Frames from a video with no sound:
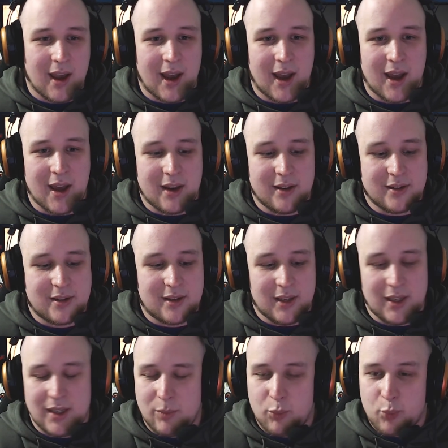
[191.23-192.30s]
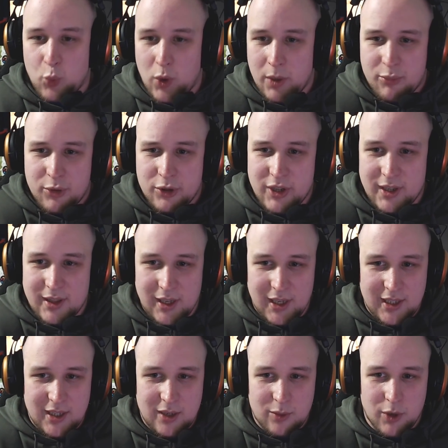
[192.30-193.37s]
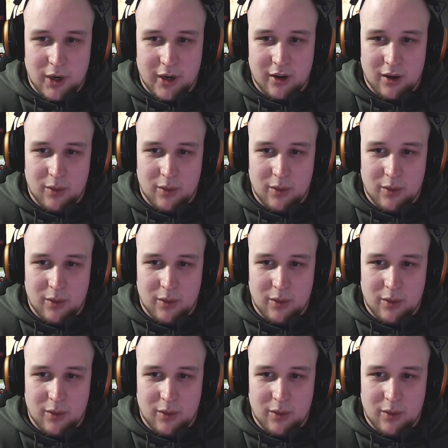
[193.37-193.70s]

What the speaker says: And the one project that he did work